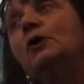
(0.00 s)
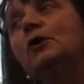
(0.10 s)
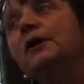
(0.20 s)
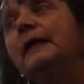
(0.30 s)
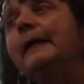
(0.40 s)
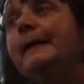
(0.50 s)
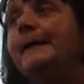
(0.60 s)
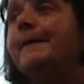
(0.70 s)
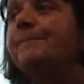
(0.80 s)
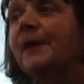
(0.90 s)
oil on it.
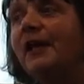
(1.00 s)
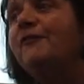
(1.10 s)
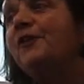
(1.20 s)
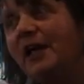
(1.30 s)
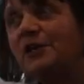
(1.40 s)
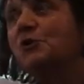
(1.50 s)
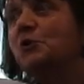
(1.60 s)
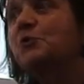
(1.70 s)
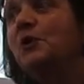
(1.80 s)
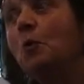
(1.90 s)
If the
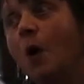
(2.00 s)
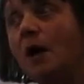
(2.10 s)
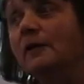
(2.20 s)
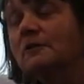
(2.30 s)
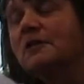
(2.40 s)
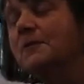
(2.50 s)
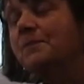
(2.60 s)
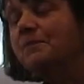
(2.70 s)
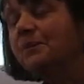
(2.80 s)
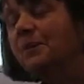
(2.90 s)
hedgehogs are in the wild,
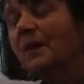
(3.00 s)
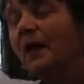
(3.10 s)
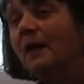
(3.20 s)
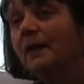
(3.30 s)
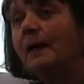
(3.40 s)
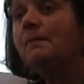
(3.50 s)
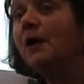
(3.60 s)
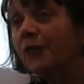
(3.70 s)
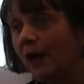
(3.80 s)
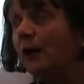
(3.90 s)
their
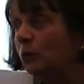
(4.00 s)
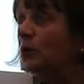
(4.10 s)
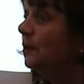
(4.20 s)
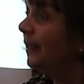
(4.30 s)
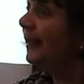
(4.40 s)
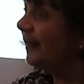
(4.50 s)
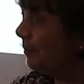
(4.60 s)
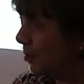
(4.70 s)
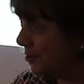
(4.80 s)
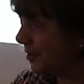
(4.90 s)
mother would lick their
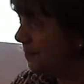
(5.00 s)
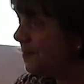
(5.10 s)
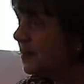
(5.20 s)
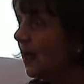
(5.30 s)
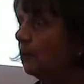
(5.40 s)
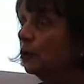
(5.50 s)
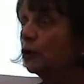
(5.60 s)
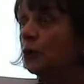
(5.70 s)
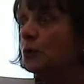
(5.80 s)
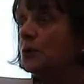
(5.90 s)
bottoms and would
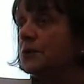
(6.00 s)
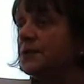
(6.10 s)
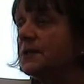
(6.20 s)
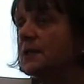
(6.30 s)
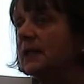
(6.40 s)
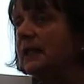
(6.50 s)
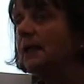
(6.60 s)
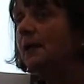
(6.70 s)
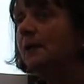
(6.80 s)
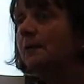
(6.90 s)
cause
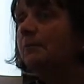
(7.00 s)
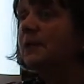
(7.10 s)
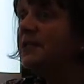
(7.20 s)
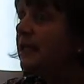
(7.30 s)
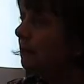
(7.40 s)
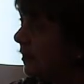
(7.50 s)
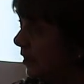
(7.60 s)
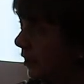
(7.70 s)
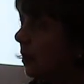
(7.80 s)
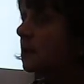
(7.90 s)
the material in
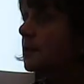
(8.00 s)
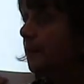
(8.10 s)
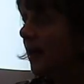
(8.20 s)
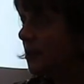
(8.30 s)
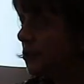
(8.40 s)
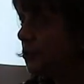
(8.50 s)
the gut to pass